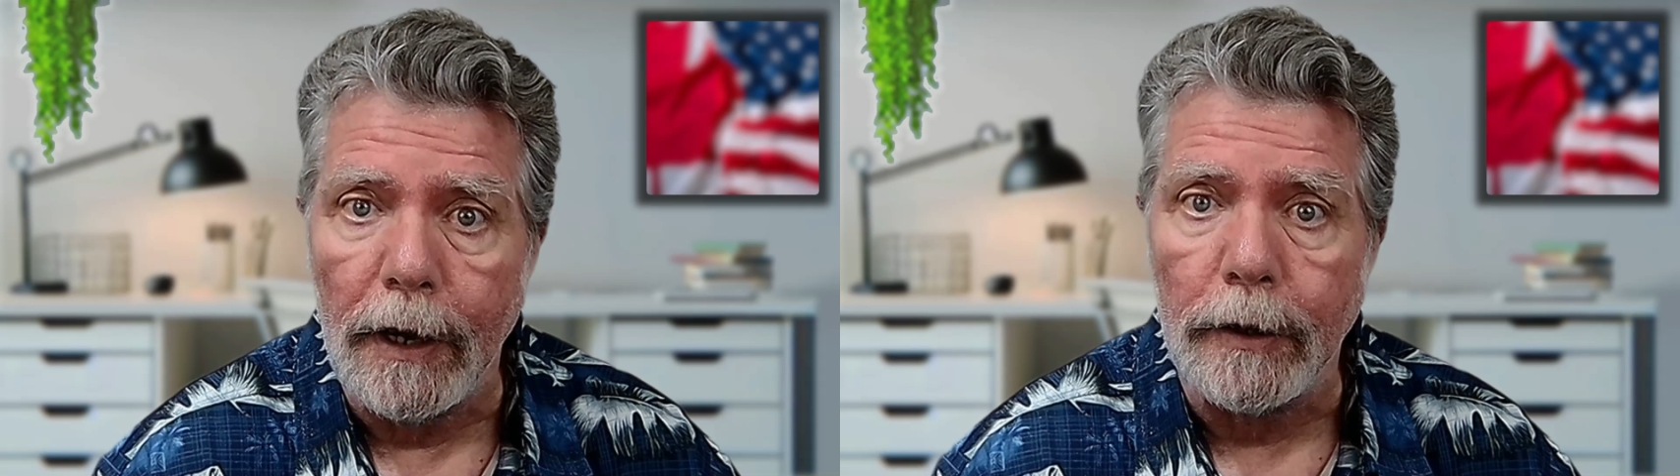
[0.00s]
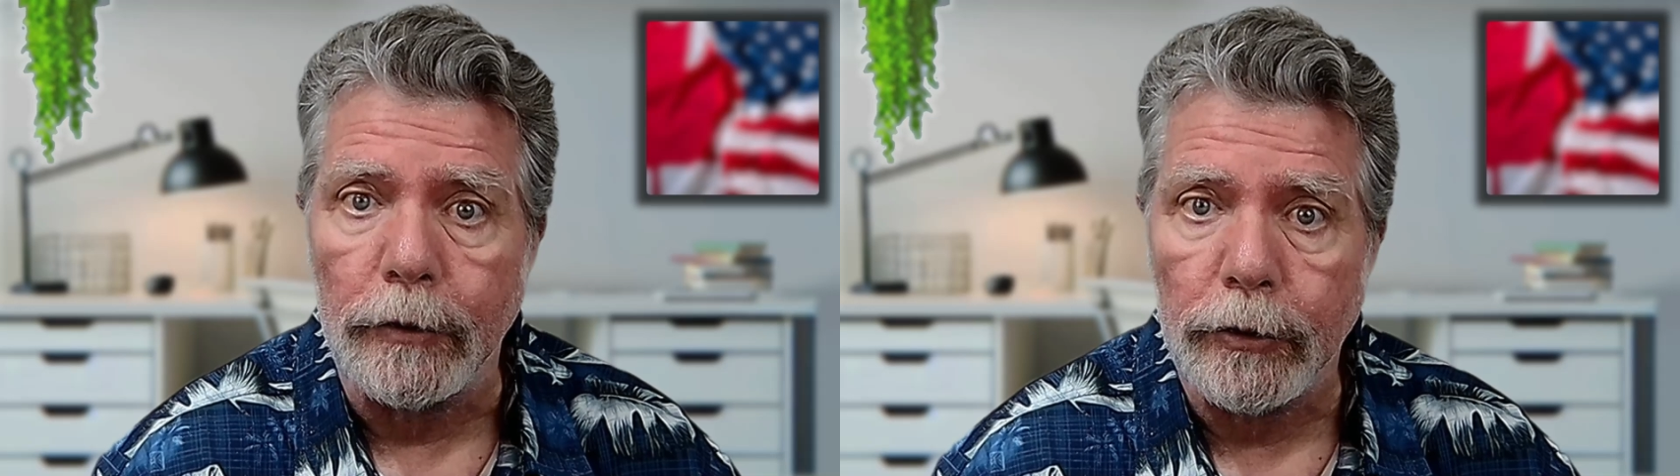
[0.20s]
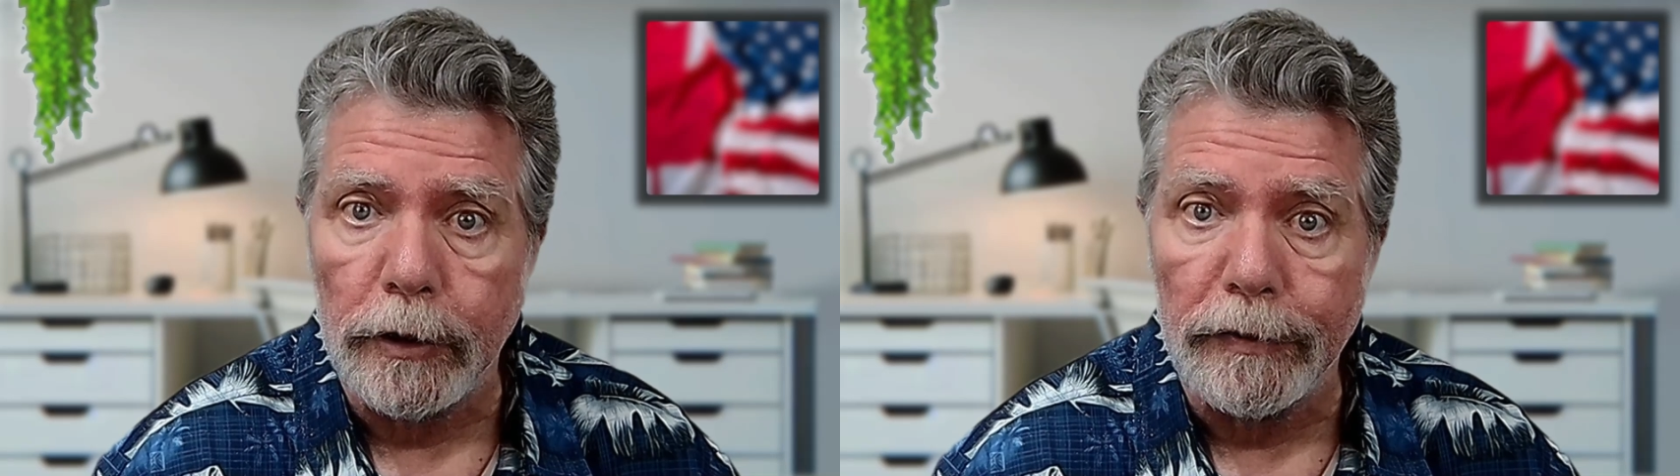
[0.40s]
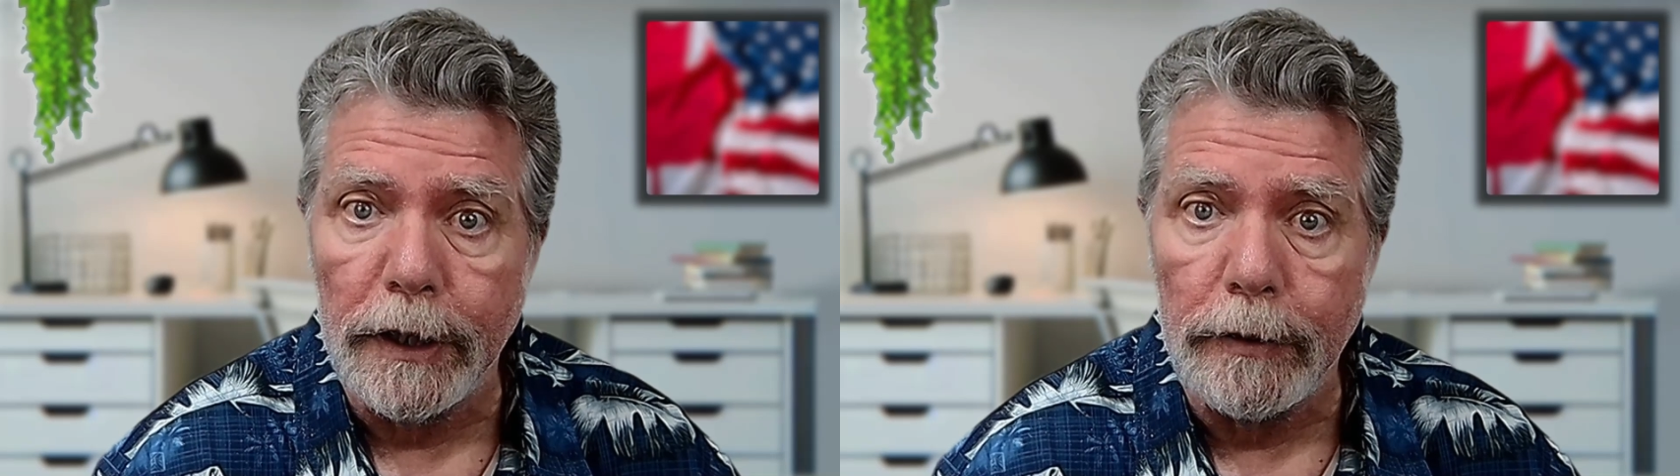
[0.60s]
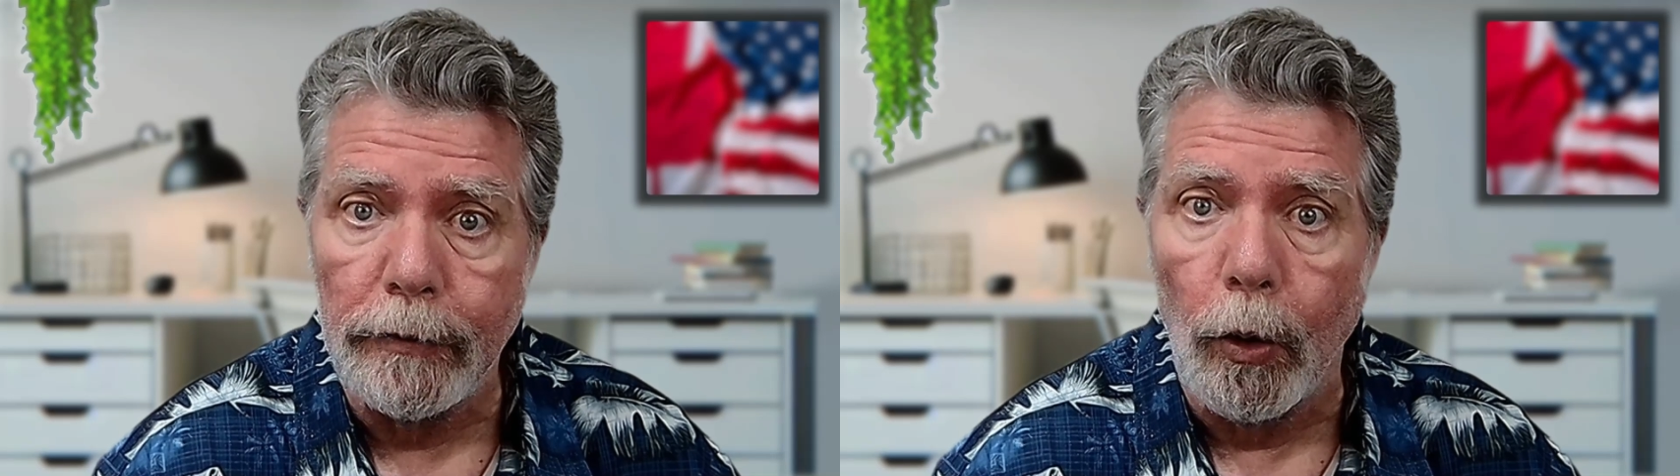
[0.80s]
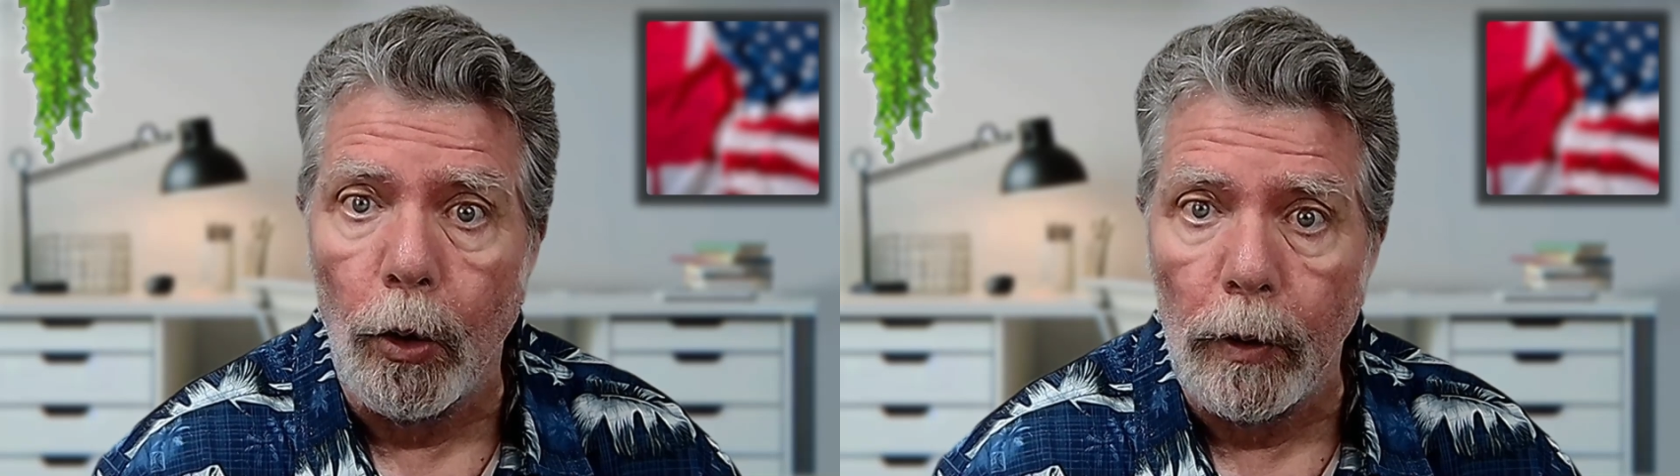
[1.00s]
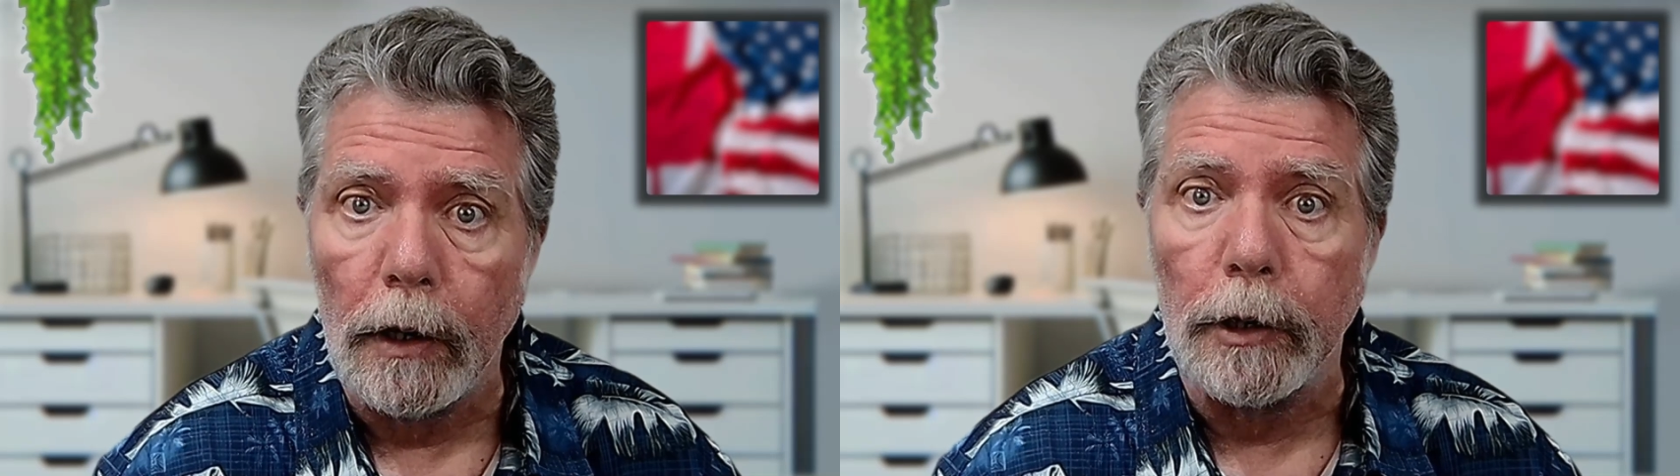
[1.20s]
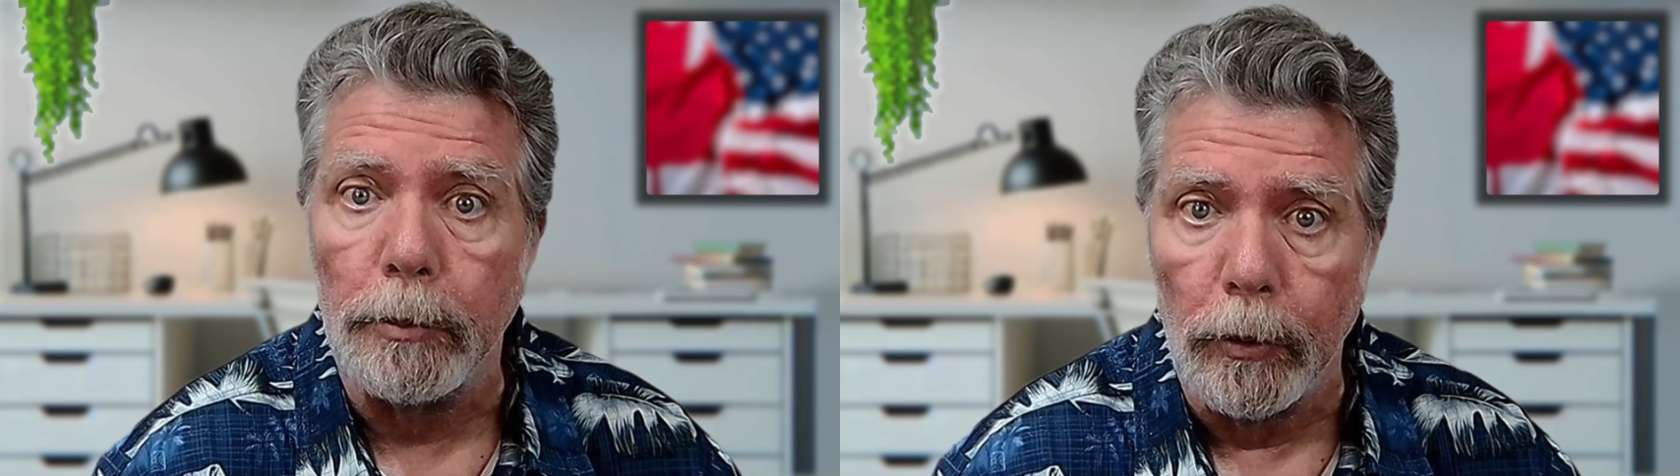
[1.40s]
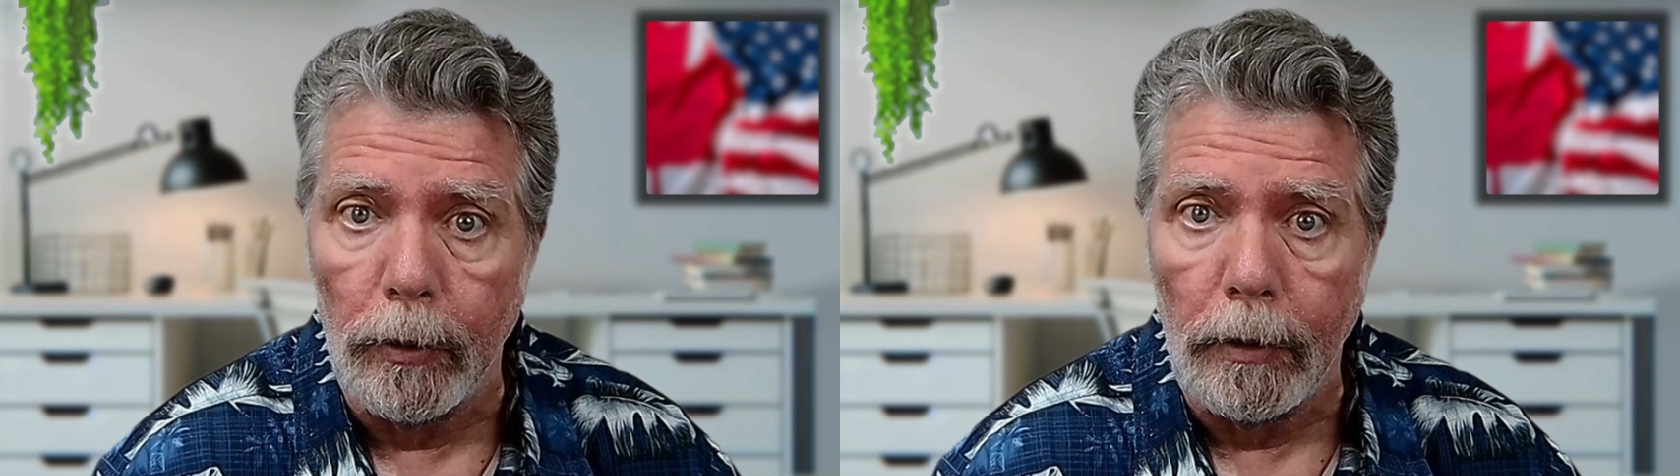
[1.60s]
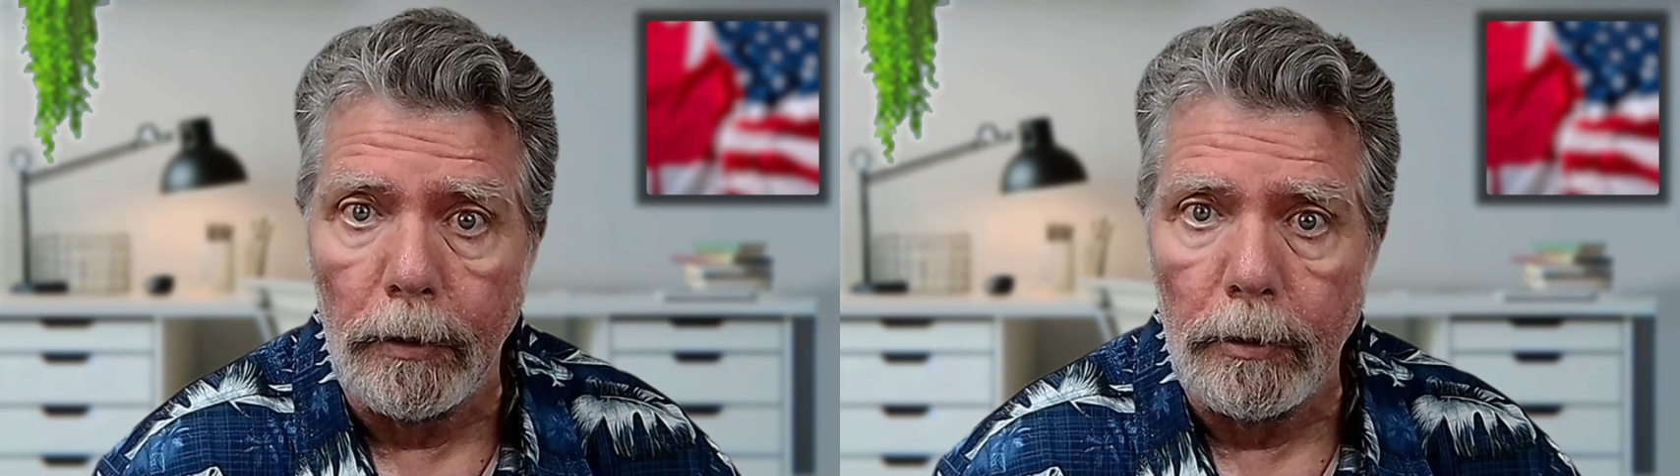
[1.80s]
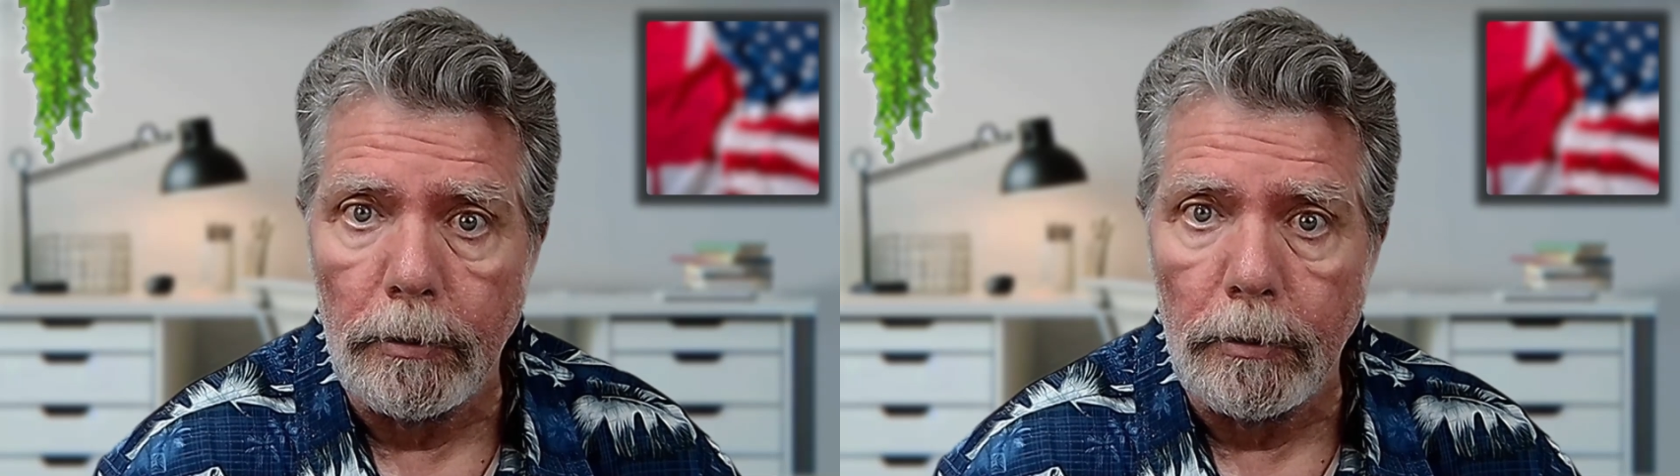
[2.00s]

a conservative or a liberal.